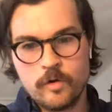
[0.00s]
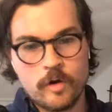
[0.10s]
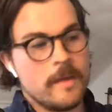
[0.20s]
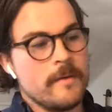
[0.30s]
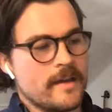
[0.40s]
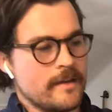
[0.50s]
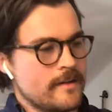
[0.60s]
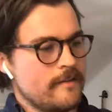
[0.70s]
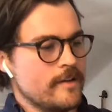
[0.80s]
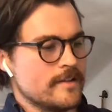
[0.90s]
or maybe i can
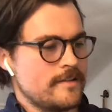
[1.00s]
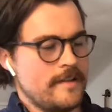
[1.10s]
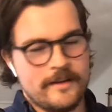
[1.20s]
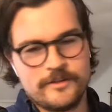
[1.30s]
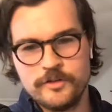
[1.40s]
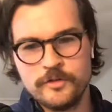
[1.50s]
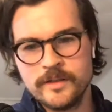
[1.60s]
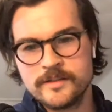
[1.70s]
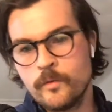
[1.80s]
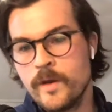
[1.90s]
give this that to do
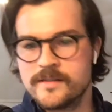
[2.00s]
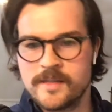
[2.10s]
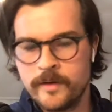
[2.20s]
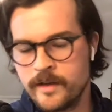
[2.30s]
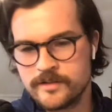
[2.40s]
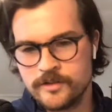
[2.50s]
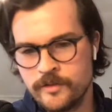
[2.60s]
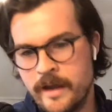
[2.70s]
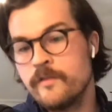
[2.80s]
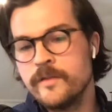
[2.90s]
list away to someone else to do
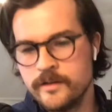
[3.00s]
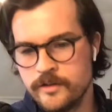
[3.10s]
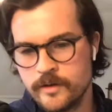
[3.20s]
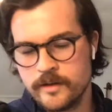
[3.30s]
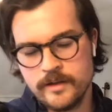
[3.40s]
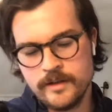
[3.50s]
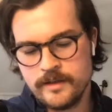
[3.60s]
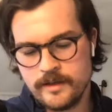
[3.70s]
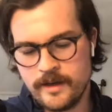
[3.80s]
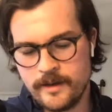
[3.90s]
and i don't need to do it
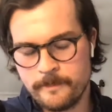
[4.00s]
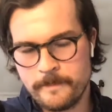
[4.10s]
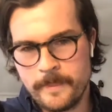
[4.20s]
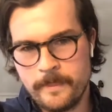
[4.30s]
um,